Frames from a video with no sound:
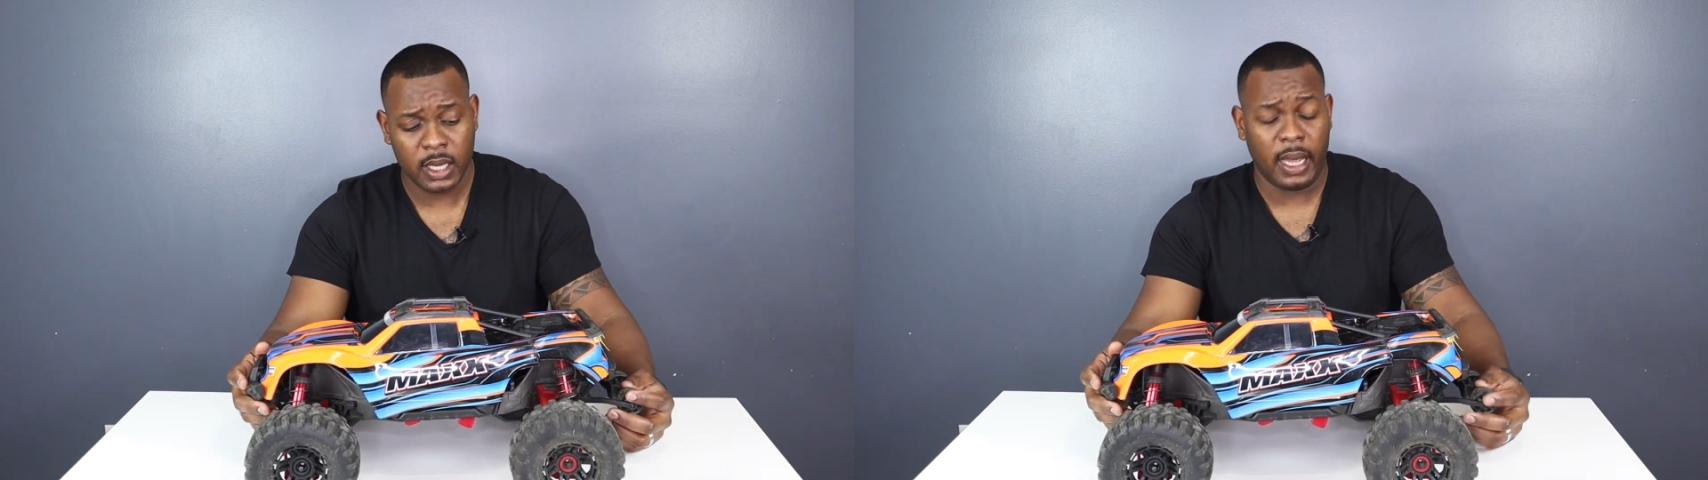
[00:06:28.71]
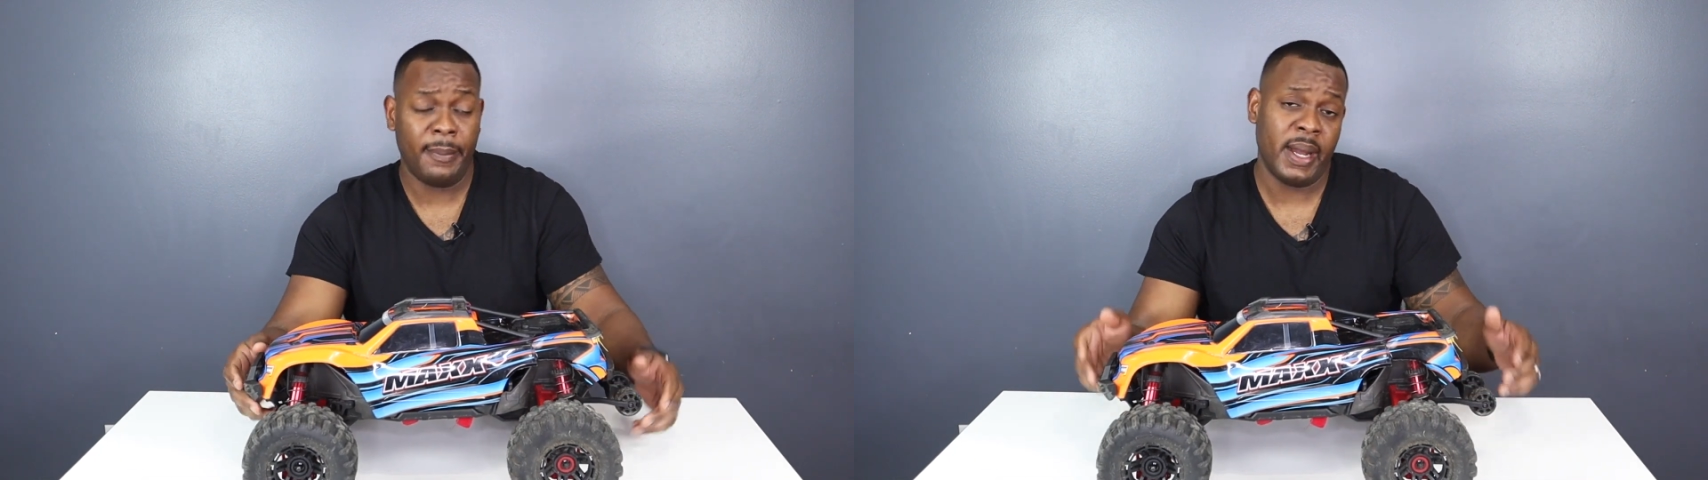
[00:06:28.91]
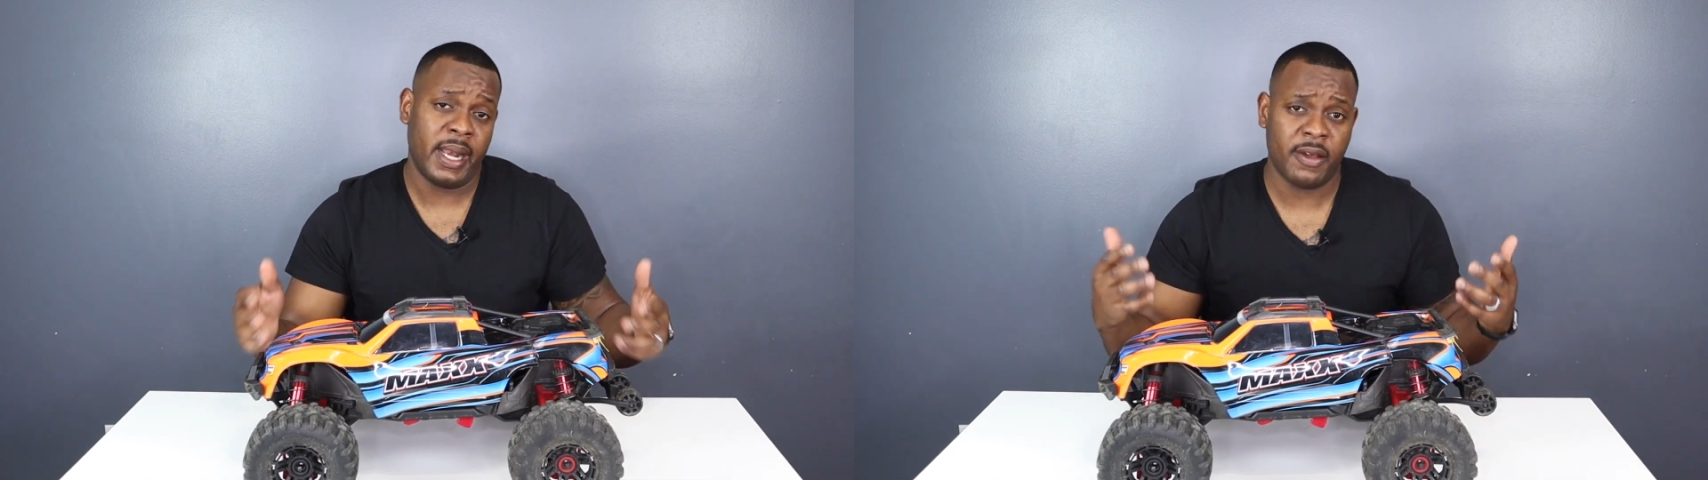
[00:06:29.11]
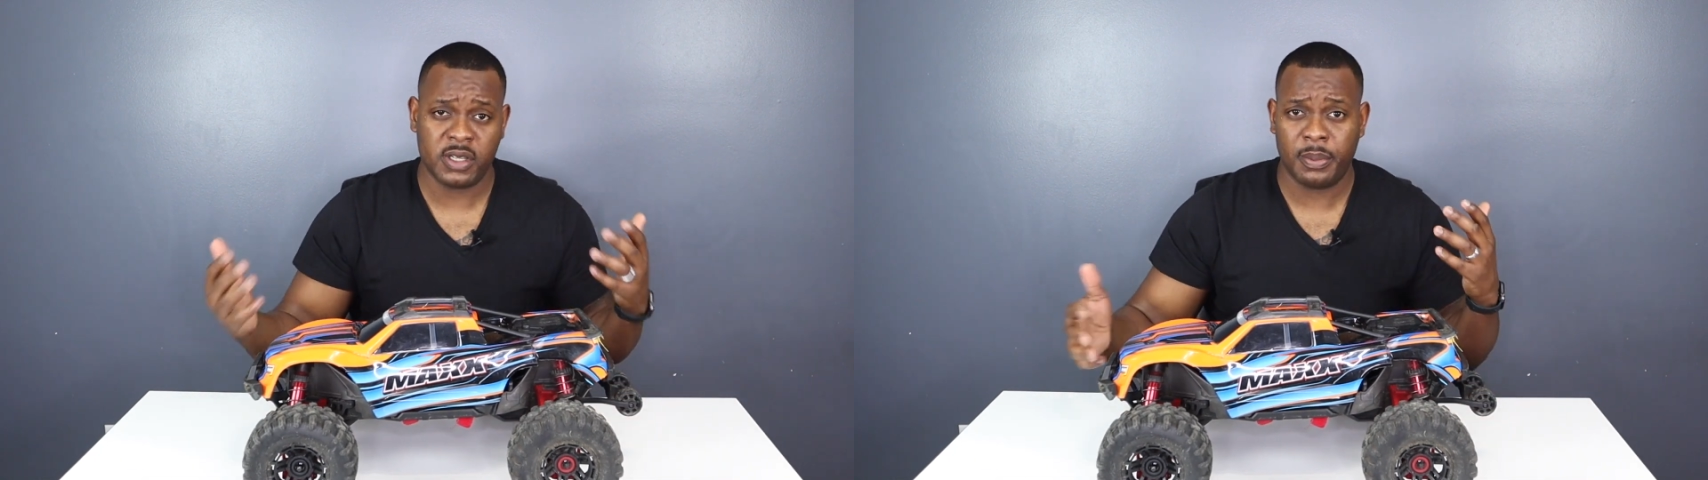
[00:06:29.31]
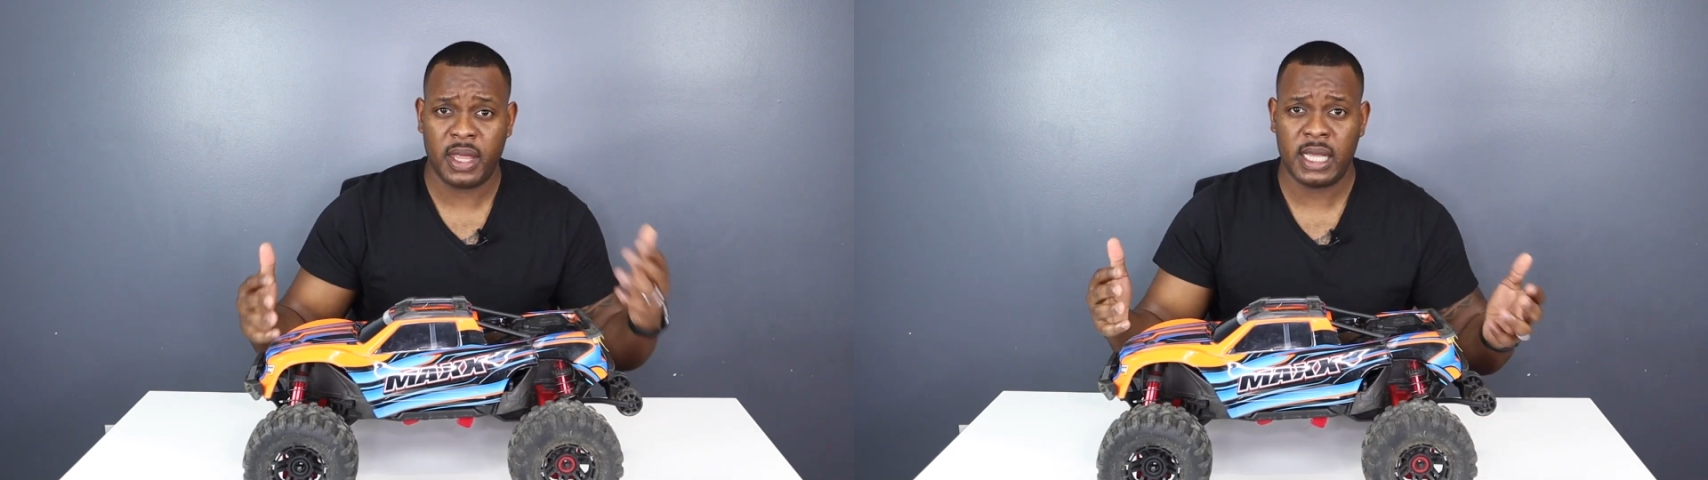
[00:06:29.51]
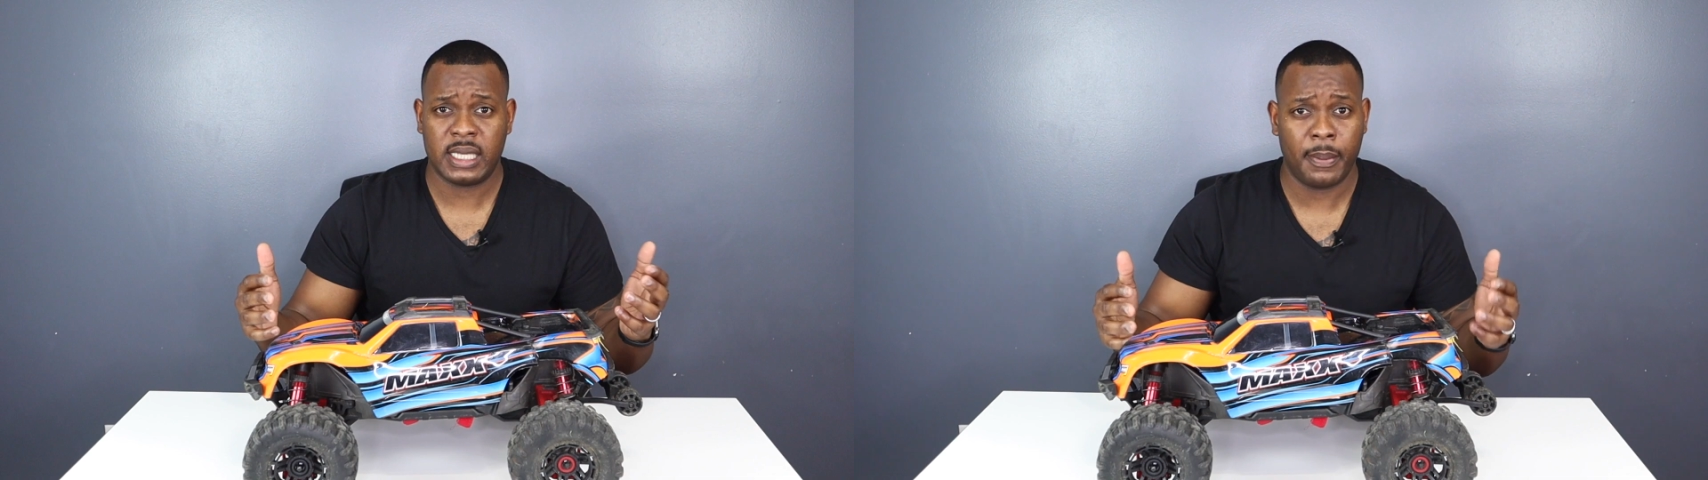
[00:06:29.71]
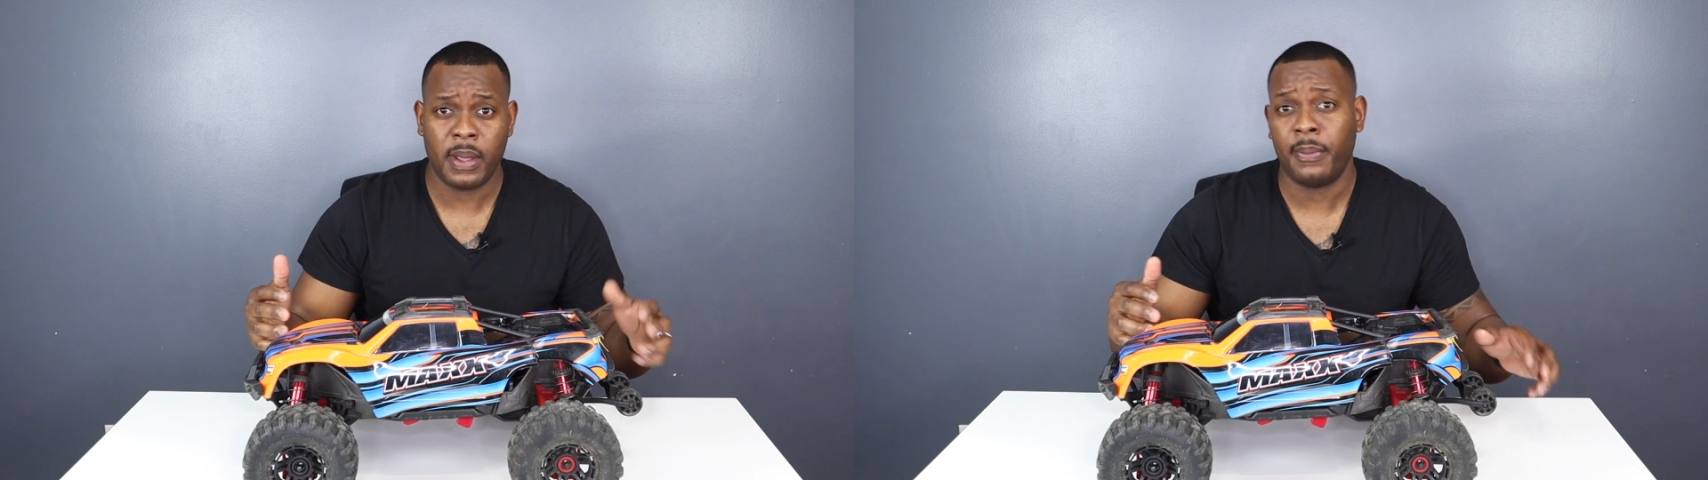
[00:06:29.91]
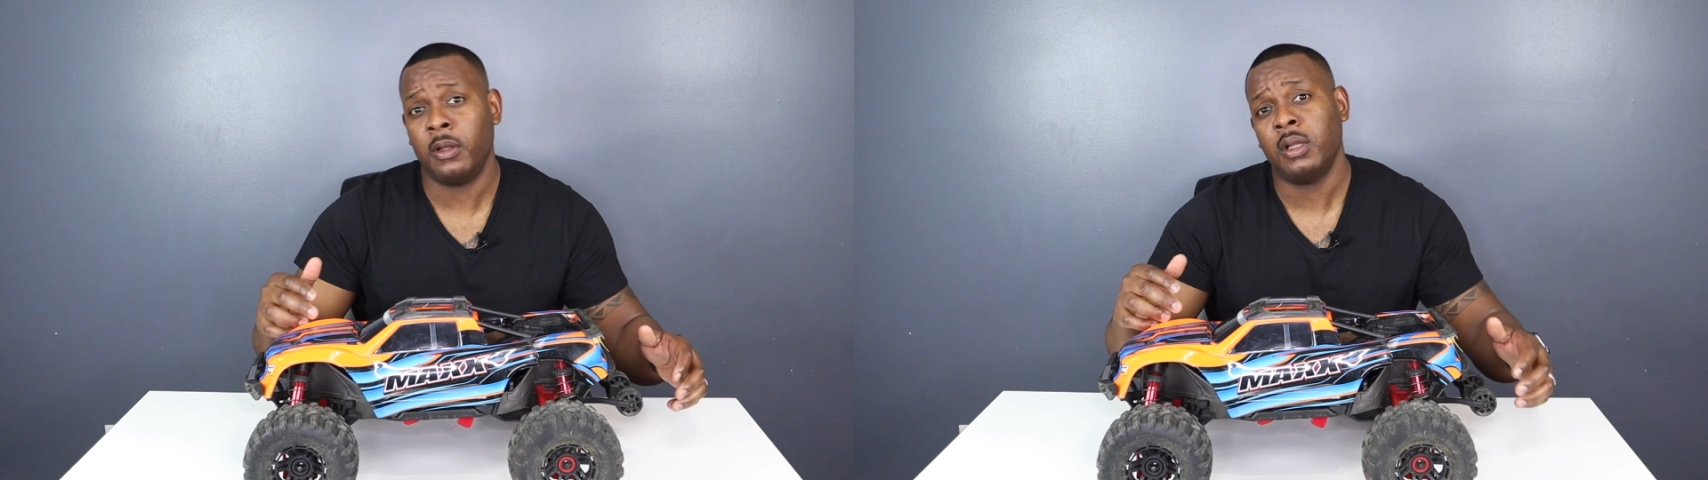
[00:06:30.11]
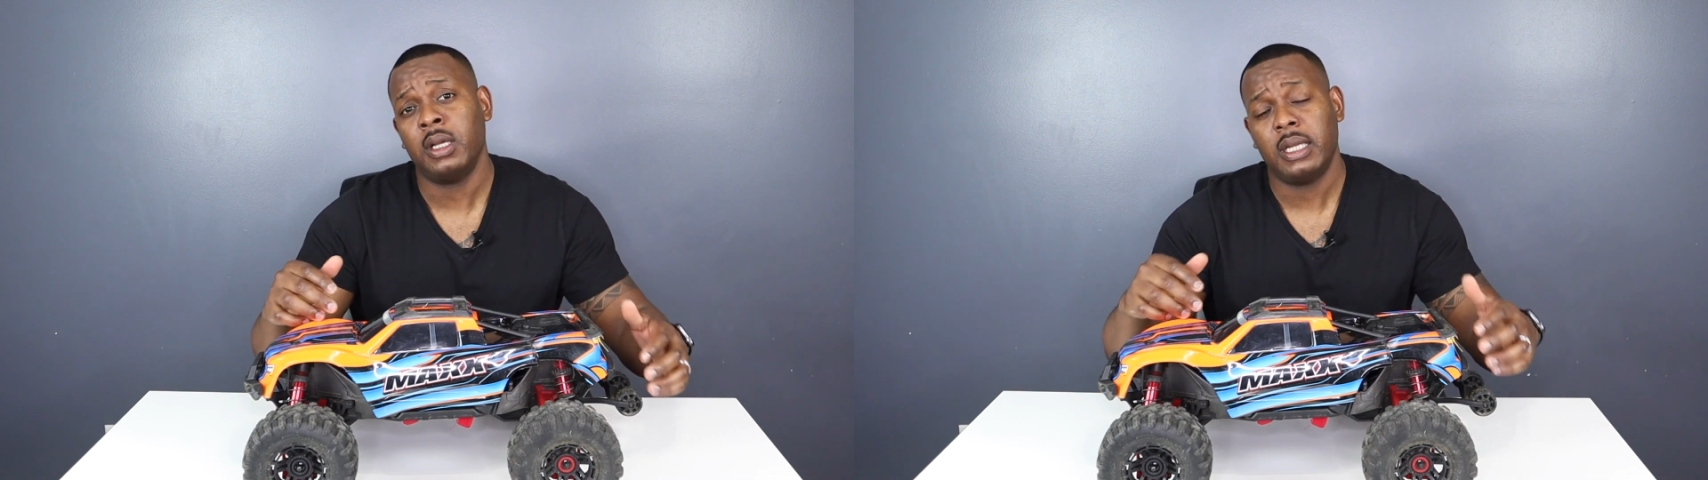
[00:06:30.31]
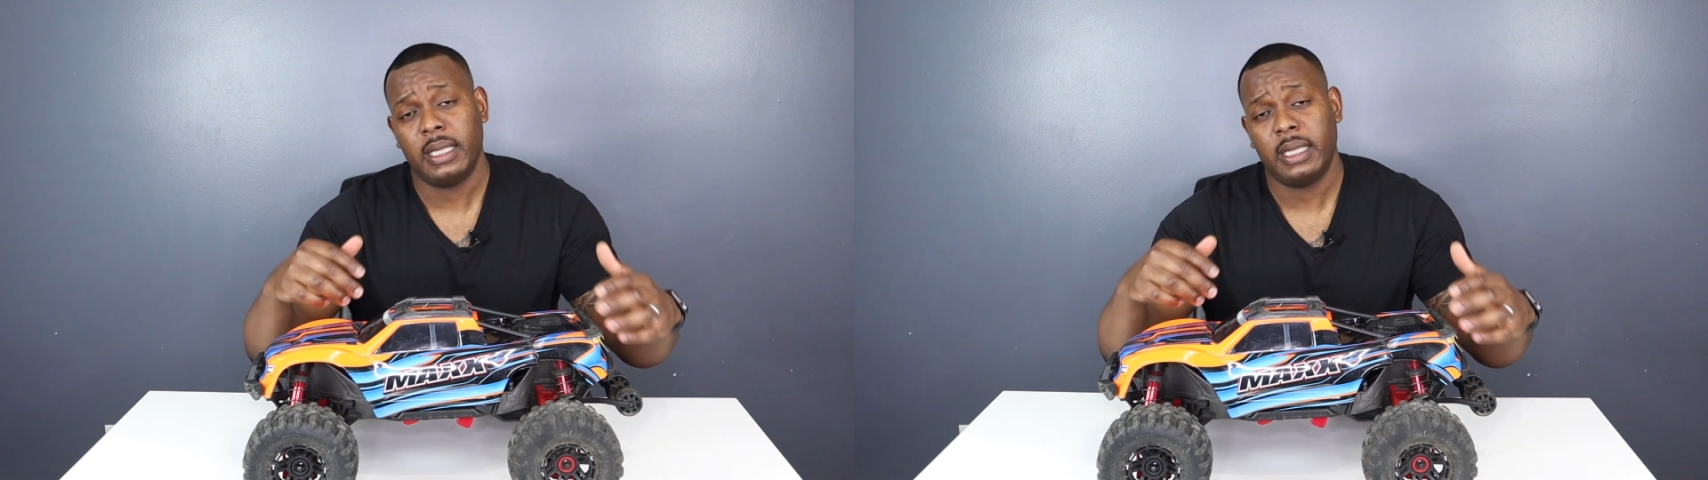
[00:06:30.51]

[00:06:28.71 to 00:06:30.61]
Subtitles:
I might have some things that people